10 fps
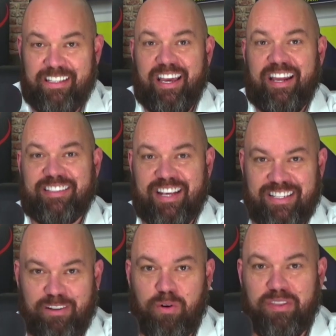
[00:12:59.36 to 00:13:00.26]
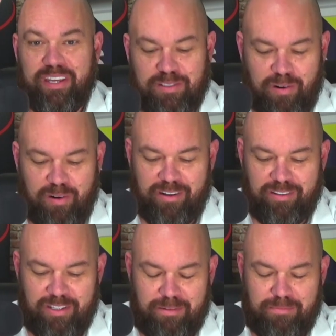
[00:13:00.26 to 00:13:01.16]
and assessing where things
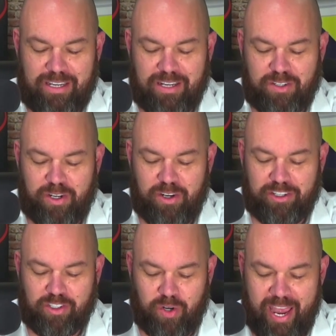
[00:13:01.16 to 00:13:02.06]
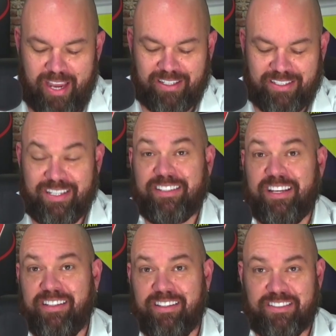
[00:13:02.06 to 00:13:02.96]
are, making sure you're on track,
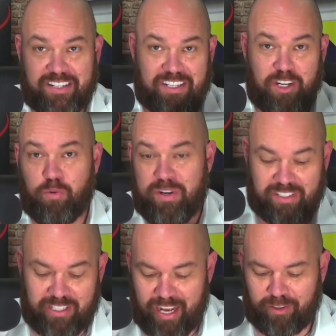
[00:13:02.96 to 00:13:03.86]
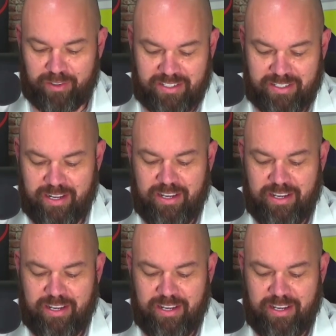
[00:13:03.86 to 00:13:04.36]
assessing assessing your risk tolerance,